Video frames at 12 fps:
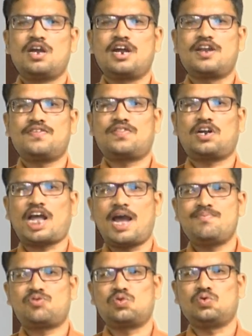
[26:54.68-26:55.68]
It is the
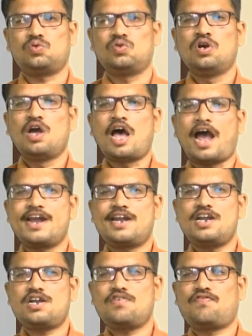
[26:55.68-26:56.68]
time to
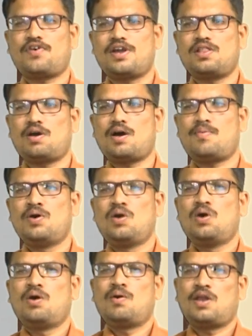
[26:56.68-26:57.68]
identify the
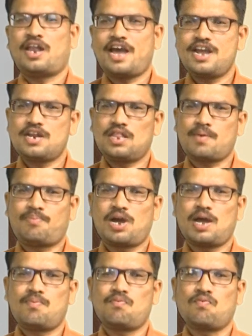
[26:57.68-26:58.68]
line in the
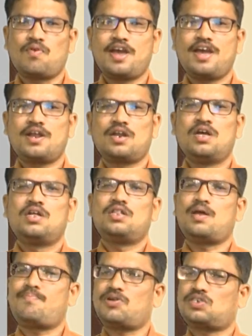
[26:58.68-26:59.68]
poem where
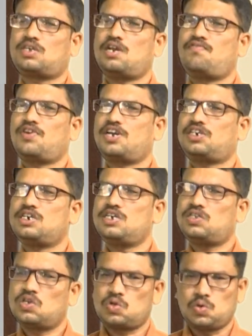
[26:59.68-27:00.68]
the personification
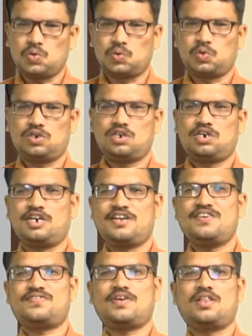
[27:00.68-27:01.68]
is used. It
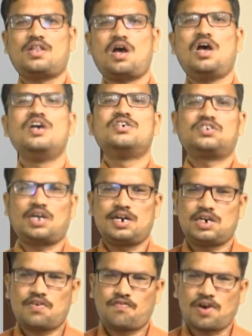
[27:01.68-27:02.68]
is in the
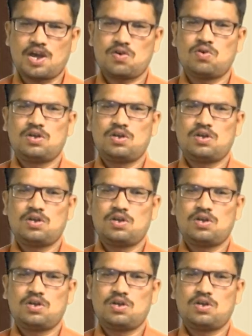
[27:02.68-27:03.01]
stanza 5,